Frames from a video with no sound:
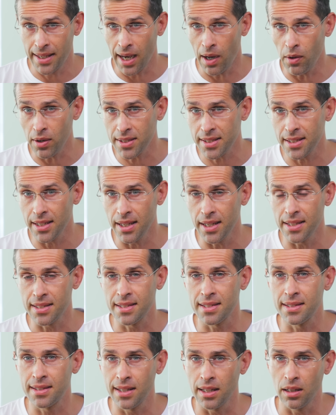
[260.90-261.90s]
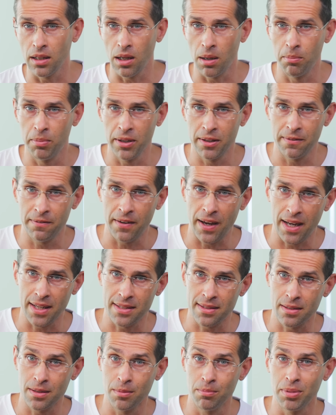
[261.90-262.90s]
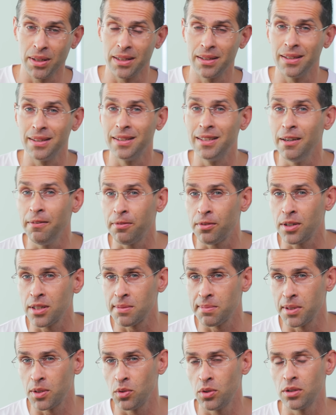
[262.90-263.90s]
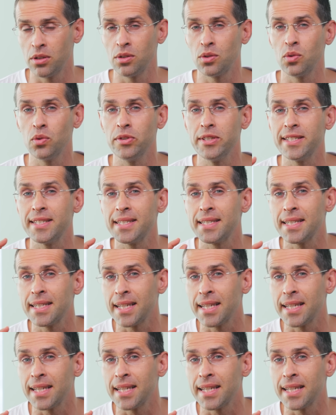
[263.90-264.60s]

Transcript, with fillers: The Galaxy is still a bit faster, but the difference between the two is